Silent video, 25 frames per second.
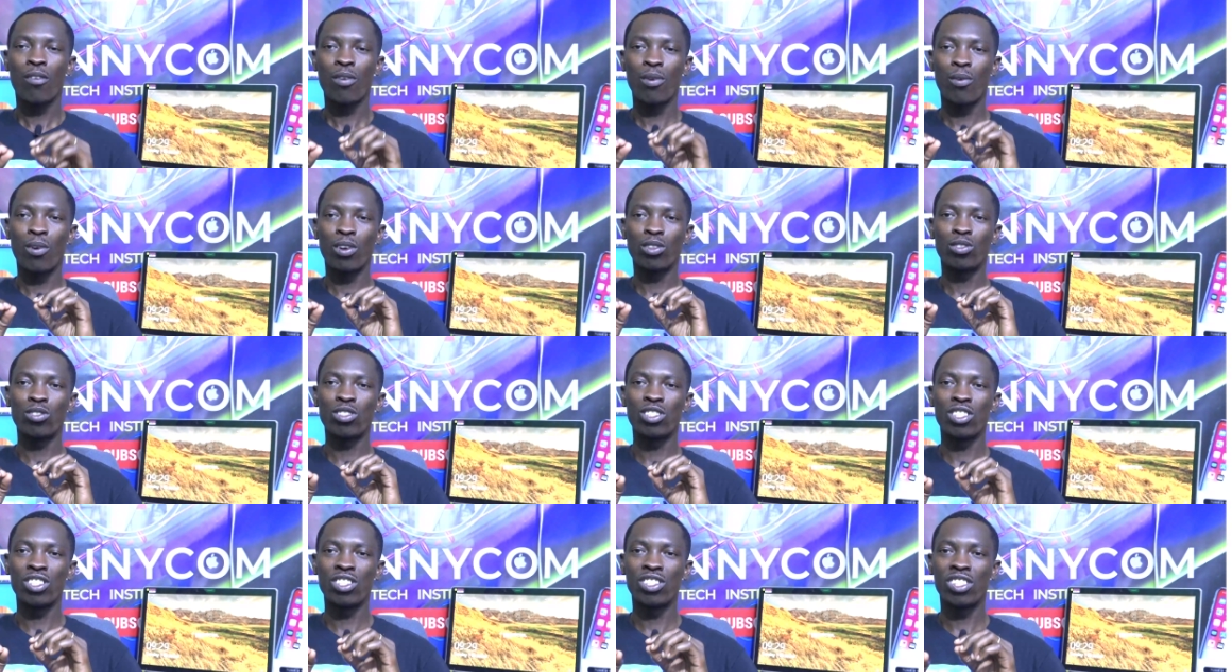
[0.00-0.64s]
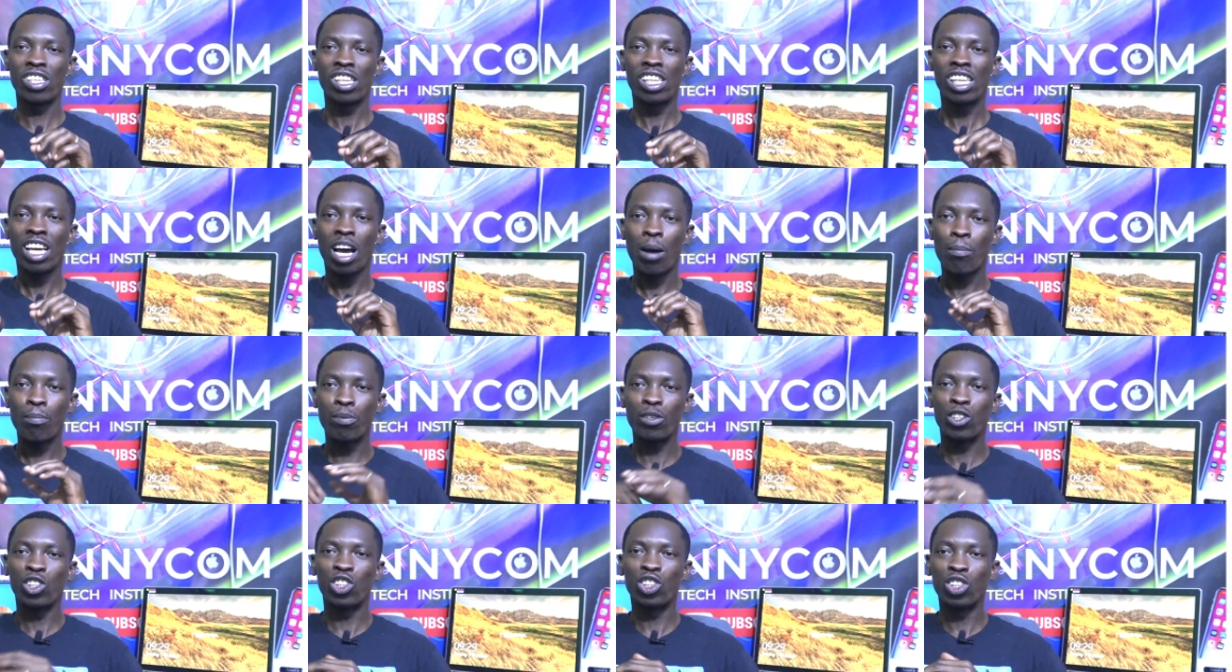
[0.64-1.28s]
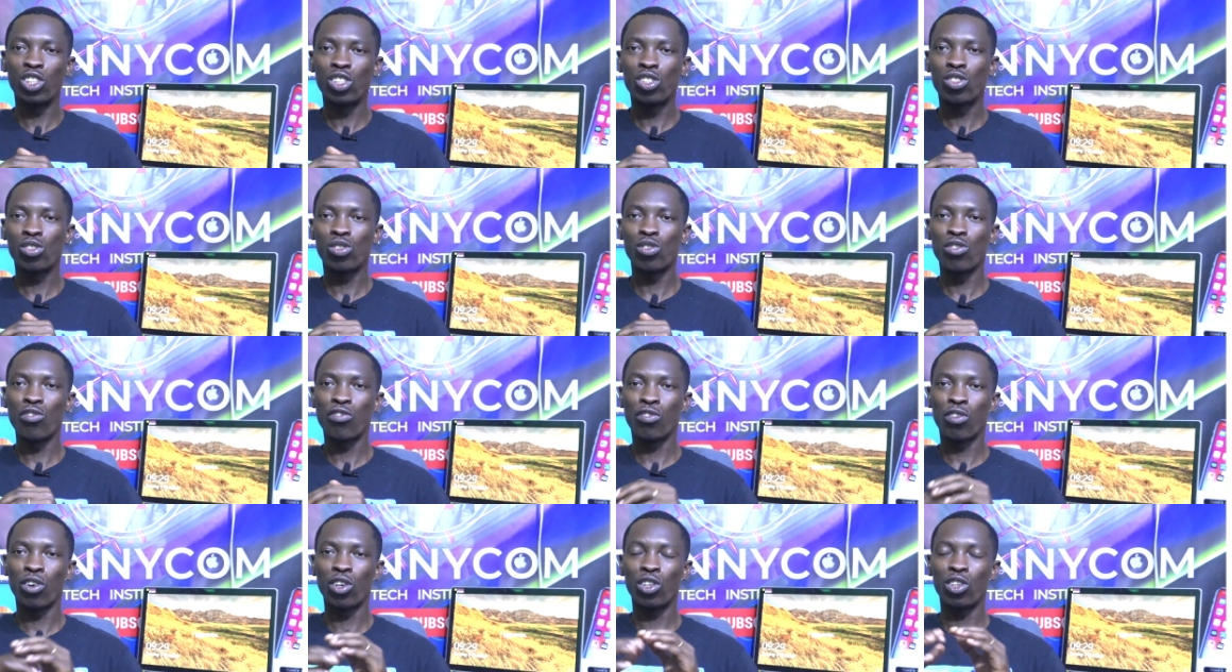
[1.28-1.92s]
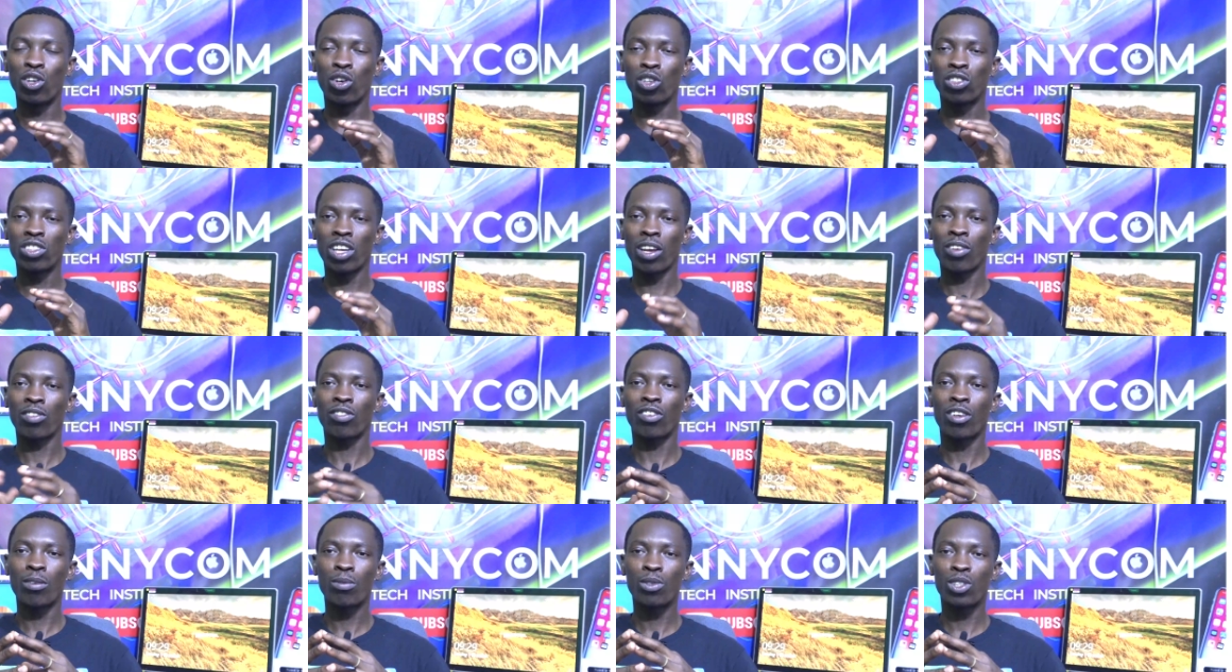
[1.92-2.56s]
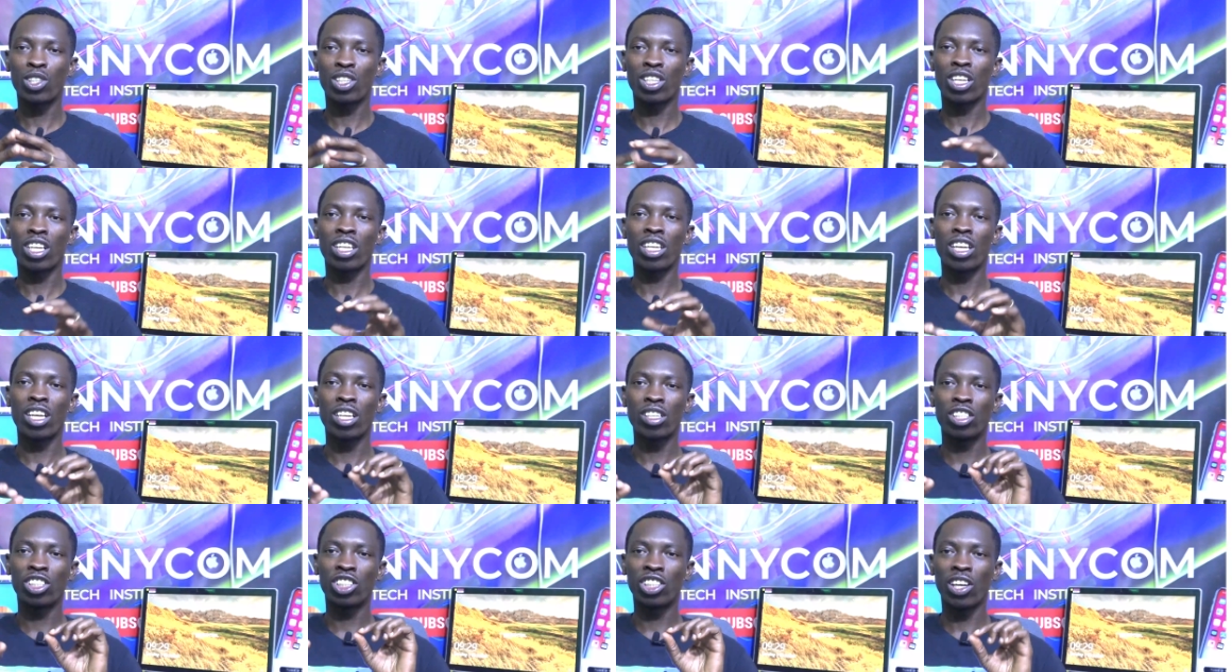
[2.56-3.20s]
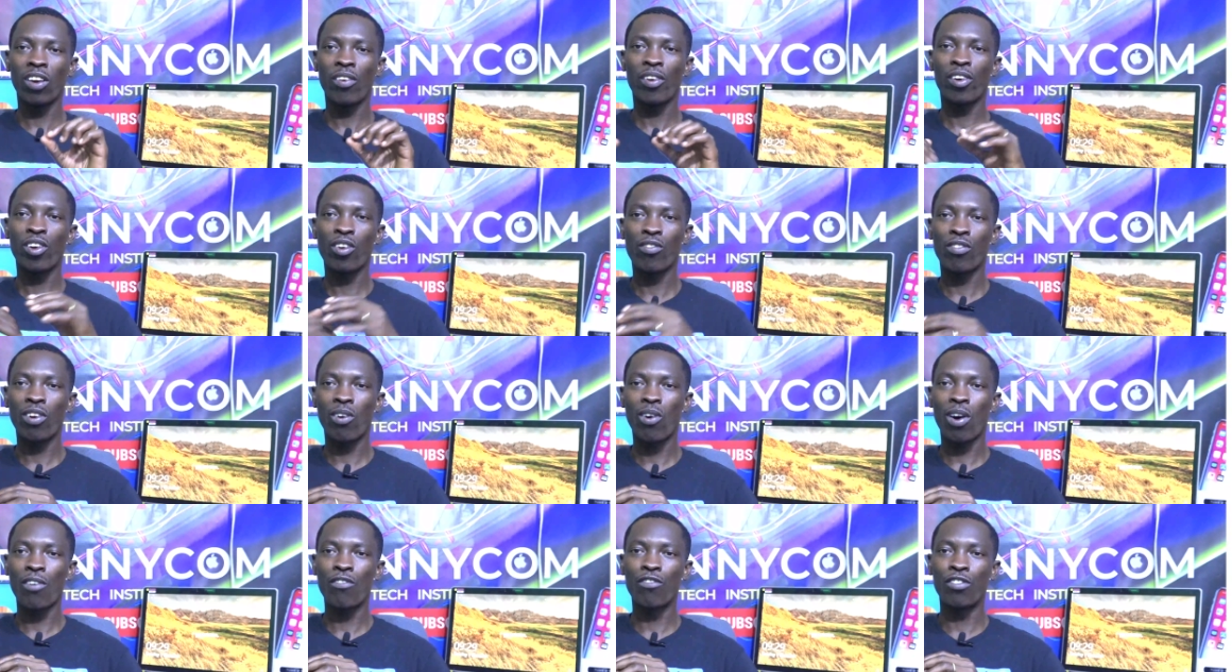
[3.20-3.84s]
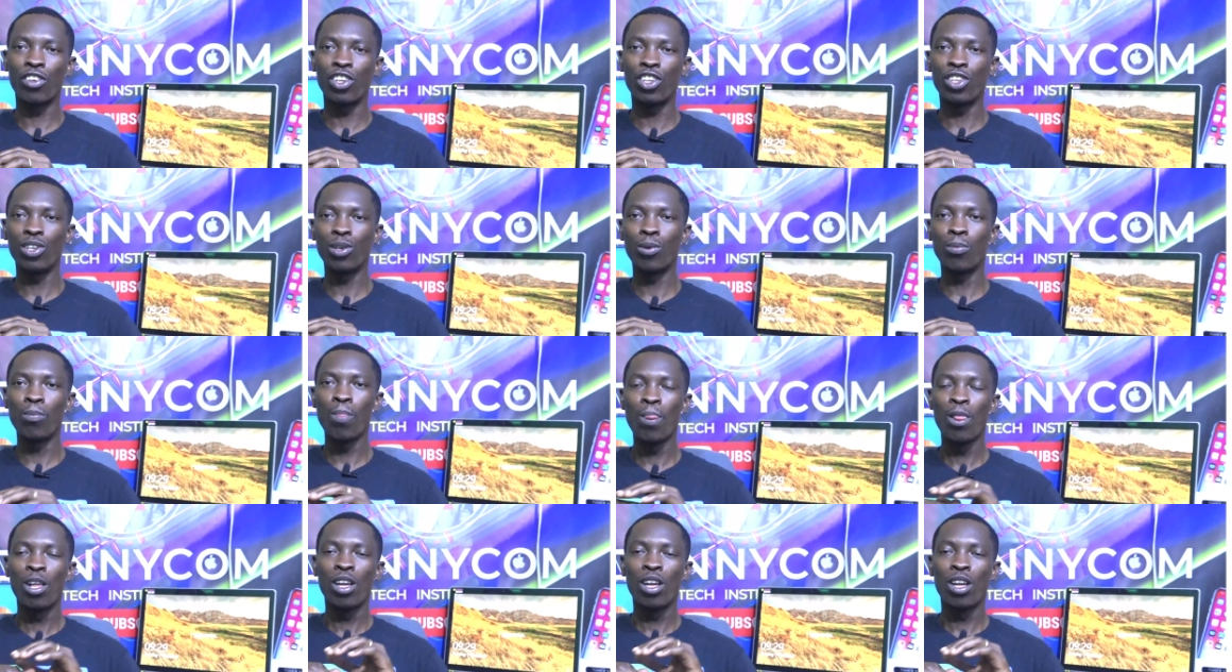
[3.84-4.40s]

We want to sincerely appreciate you for your subscription and then sharing of our video.